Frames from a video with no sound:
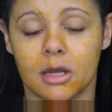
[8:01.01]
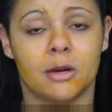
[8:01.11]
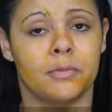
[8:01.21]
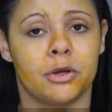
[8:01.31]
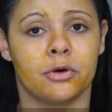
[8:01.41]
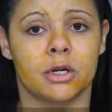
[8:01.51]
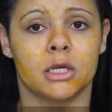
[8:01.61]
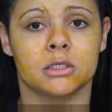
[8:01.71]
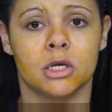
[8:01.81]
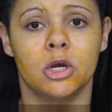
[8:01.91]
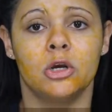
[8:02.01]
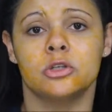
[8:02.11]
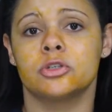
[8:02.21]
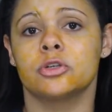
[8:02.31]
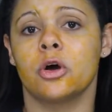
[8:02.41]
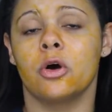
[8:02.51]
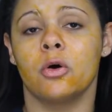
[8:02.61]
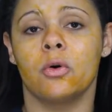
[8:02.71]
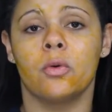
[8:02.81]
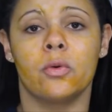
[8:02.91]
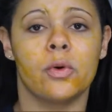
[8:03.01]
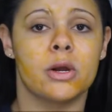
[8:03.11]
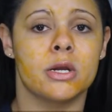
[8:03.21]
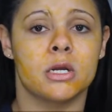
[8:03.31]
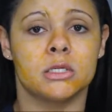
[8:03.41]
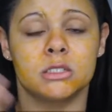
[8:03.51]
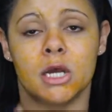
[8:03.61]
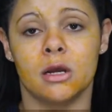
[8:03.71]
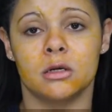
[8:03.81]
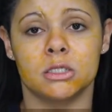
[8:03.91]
and impurities. So in te